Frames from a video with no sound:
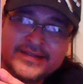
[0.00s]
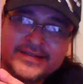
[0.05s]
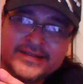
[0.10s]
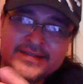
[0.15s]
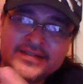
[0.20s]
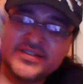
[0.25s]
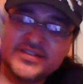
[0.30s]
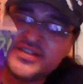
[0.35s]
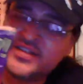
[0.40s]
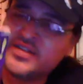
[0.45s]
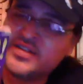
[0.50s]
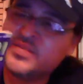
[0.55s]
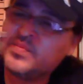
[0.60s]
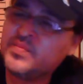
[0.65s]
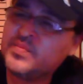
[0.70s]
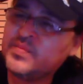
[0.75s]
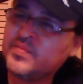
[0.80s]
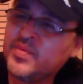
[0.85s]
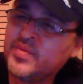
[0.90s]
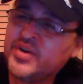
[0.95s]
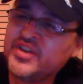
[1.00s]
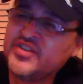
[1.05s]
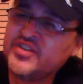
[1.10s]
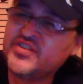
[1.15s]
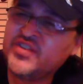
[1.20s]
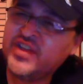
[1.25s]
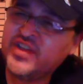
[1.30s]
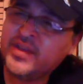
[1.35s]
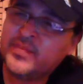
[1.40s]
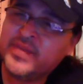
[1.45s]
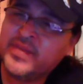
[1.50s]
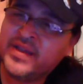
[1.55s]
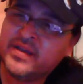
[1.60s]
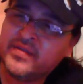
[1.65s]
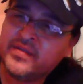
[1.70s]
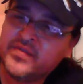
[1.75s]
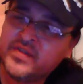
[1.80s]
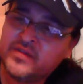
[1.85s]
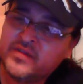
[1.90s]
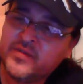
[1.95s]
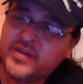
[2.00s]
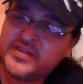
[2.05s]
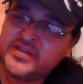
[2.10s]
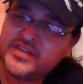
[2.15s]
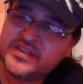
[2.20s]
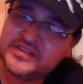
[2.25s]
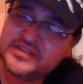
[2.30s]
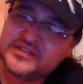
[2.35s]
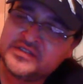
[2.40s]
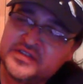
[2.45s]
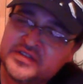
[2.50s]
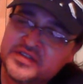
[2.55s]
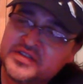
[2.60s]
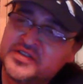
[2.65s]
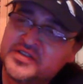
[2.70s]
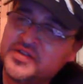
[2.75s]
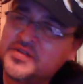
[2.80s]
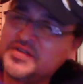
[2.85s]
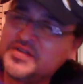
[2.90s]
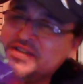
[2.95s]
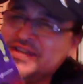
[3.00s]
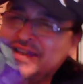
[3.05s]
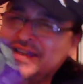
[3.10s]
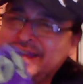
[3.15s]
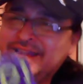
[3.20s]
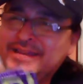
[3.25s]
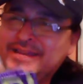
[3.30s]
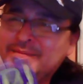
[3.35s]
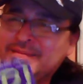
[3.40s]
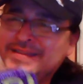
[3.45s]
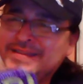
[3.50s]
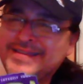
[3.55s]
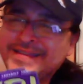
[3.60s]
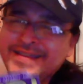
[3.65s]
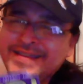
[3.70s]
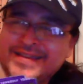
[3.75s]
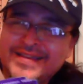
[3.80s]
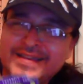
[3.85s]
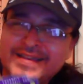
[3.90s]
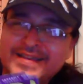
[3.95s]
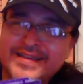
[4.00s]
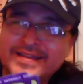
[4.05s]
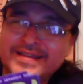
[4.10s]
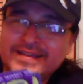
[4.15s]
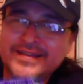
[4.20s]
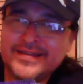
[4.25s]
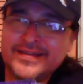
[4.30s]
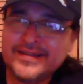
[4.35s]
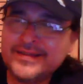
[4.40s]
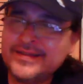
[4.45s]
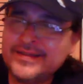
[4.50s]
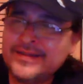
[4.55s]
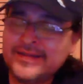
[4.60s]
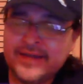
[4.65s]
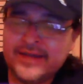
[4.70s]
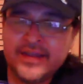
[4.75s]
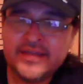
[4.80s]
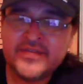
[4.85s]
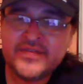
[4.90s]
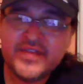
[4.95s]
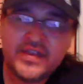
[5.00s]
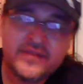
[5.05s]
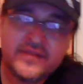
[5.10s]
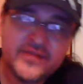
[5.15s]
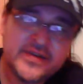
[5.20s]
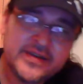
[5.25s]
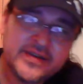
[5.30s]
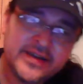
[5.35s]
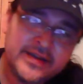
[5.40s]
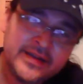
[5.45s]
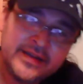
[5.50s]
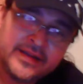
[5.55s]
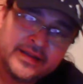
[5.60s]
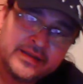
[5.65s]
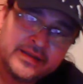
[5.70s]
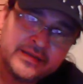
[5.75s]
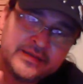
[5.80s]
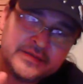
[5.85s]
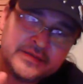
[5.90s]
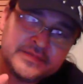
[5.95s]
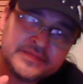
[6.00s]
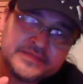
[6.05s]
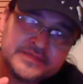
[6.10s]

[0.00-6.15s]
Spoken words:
She's pretty shamed out there. Well, she doesn't look too shamed. Hey, they even got a